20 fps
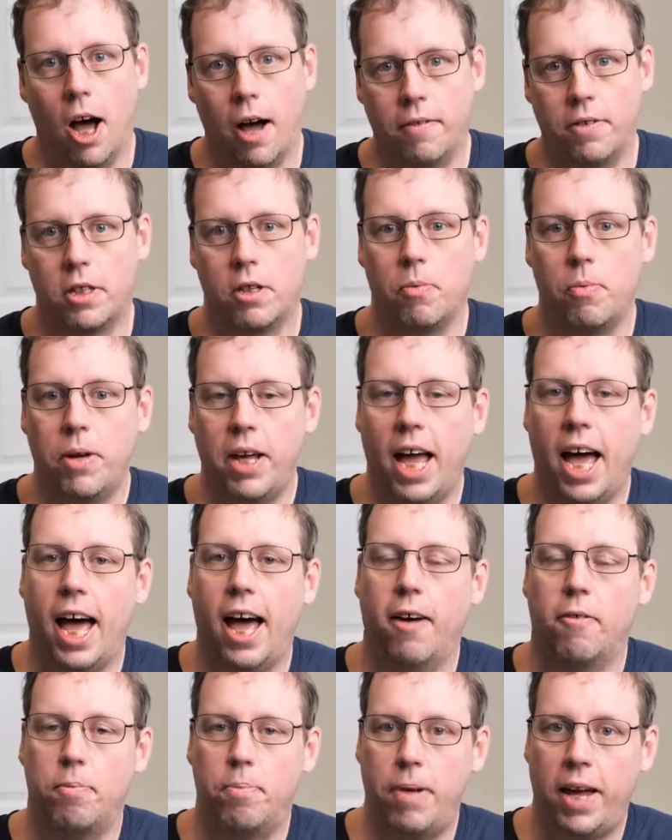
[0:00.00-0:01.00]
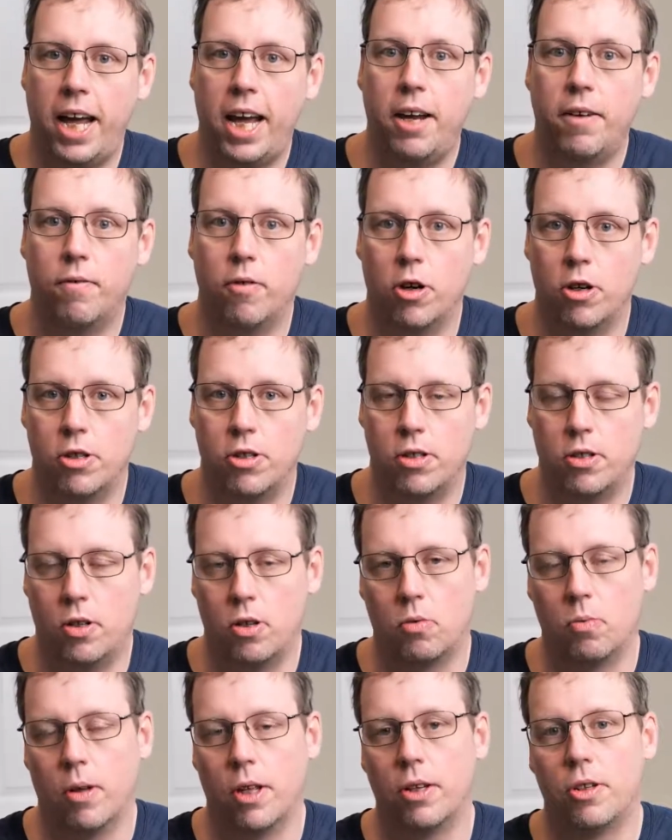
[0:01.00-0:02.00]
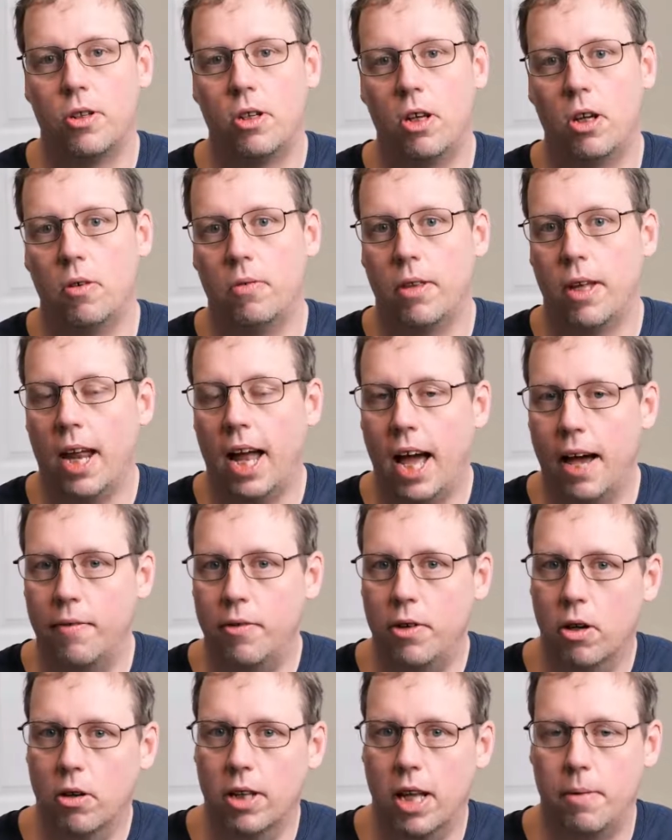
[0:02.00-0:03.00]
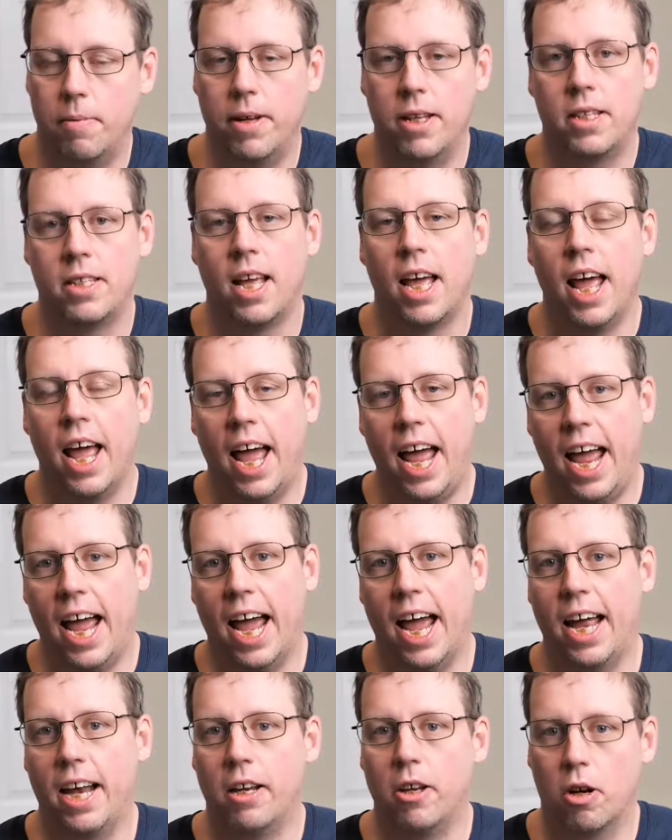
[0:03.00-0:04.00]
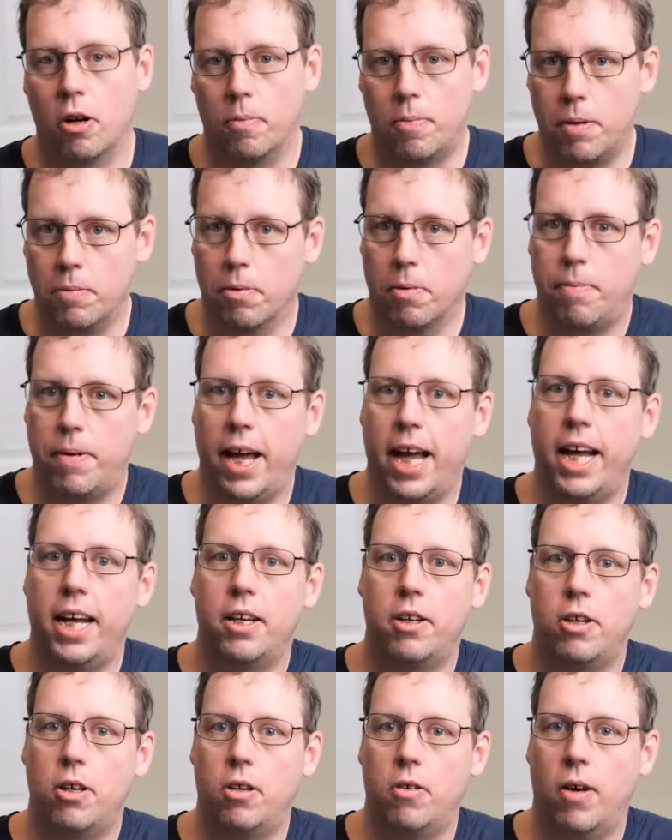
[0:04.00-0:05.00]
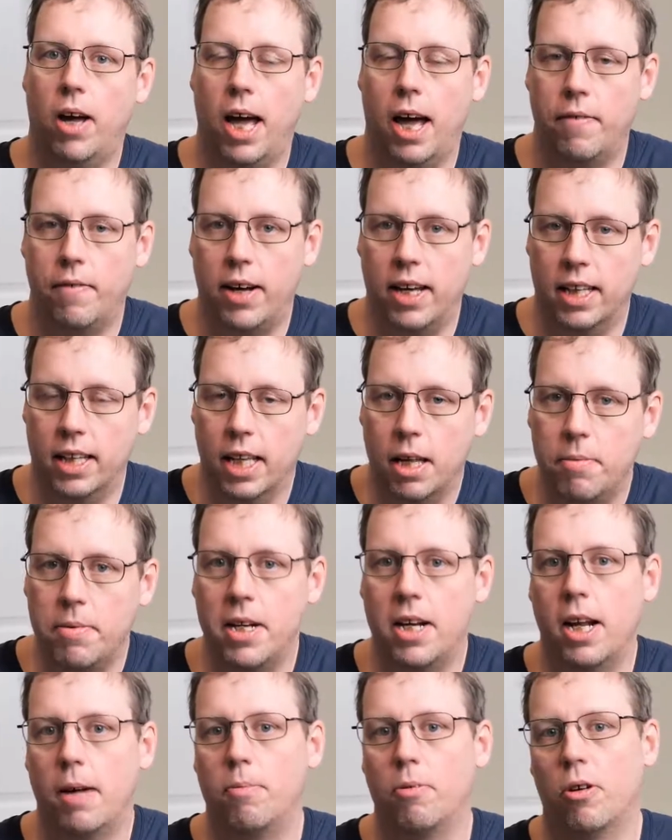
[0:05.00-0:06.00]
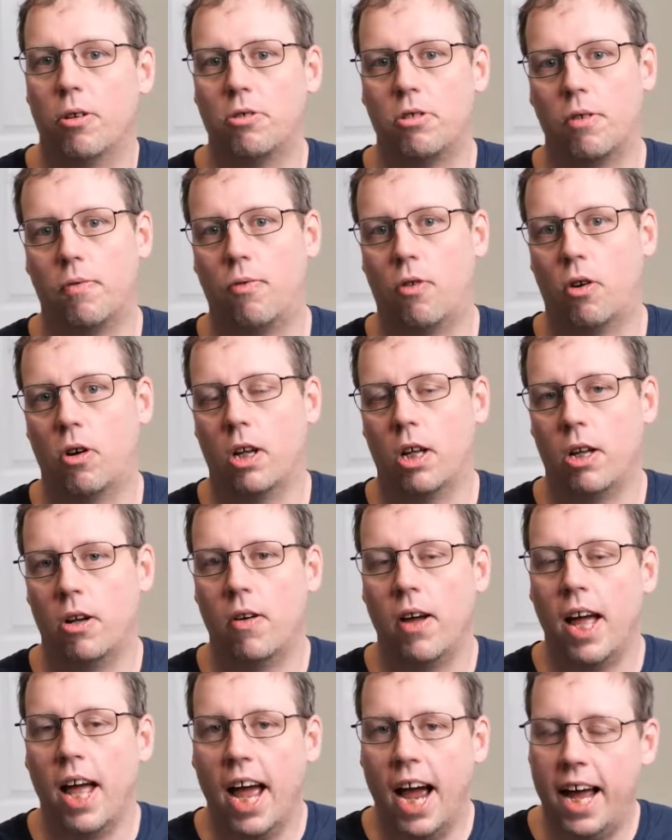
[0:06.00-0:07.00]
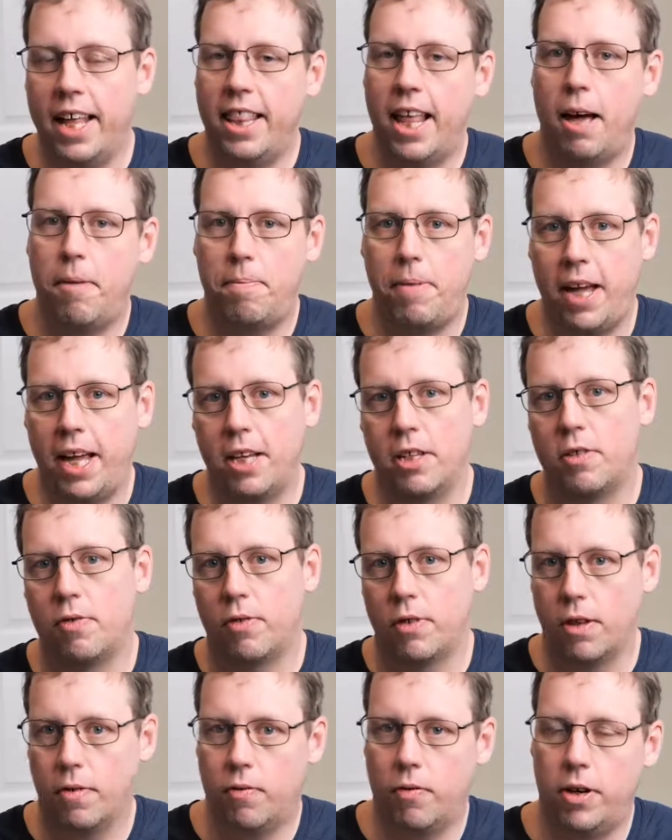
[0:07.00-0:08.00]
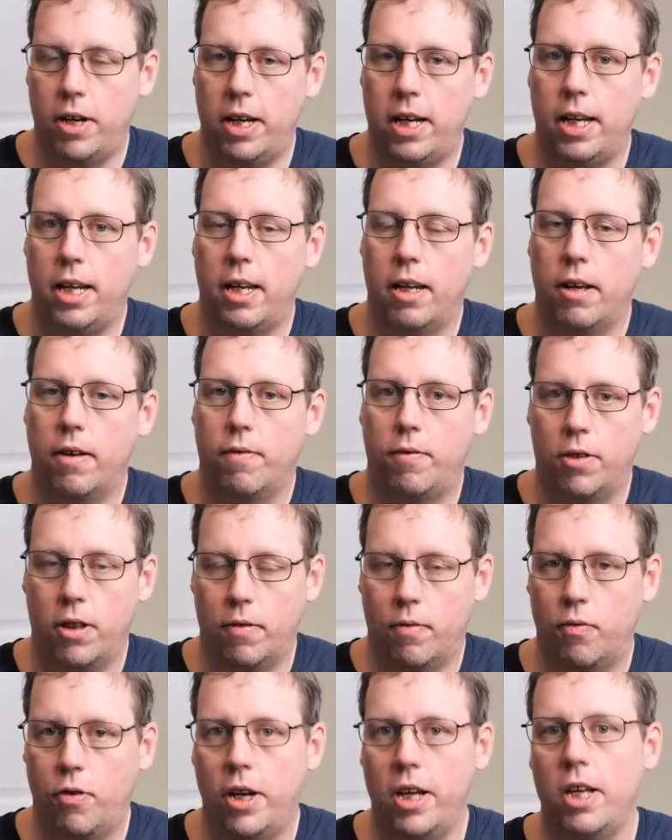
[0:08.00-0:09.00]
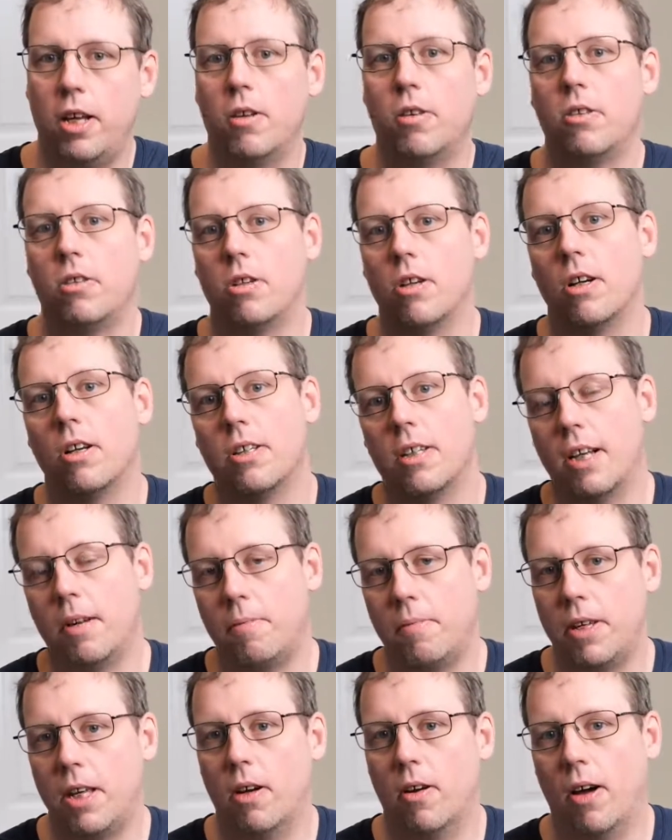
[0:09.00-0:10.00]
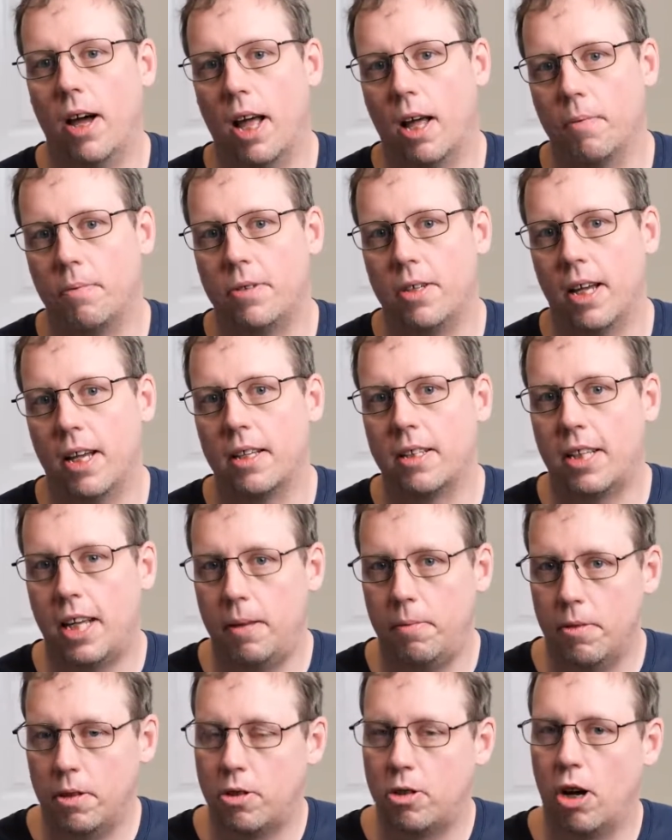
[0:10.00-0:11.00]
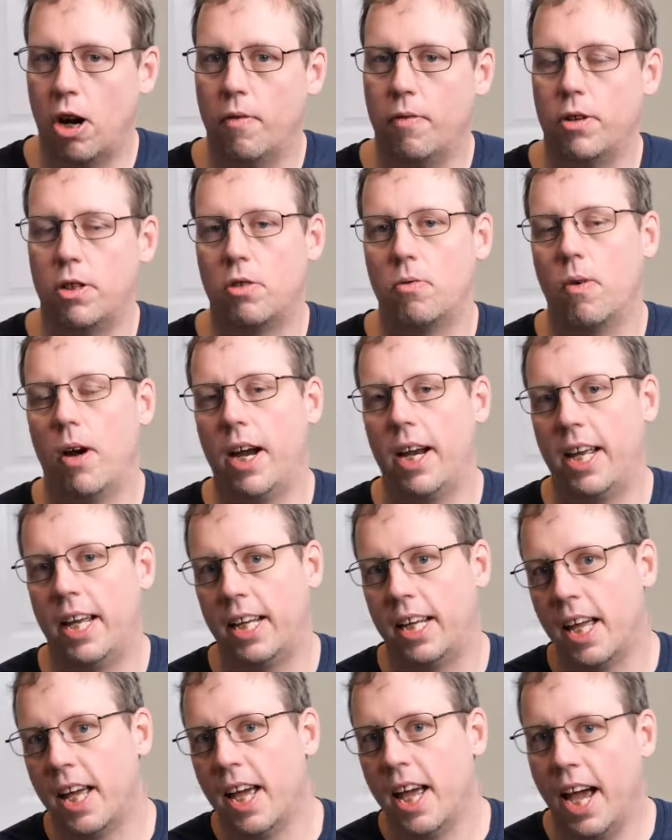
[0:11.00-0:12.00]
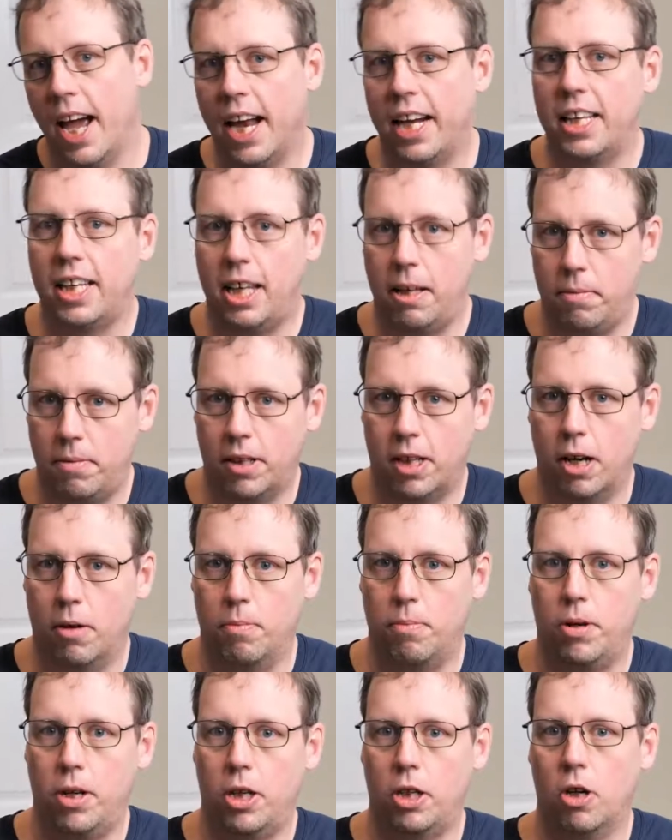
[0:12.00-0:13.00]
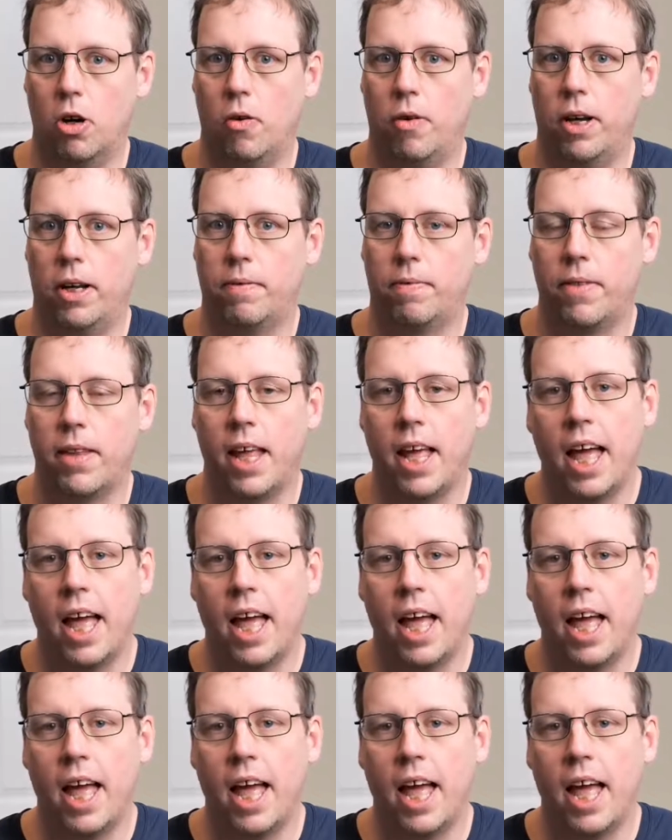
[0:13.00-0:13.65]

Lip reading: Obviously, we have paid versions as well too that have no limits, and you know, people pay to have unlimited uploads to Photoloo, and that pays for the free users, and it, you know, helps us keep the servers running and keep the company going.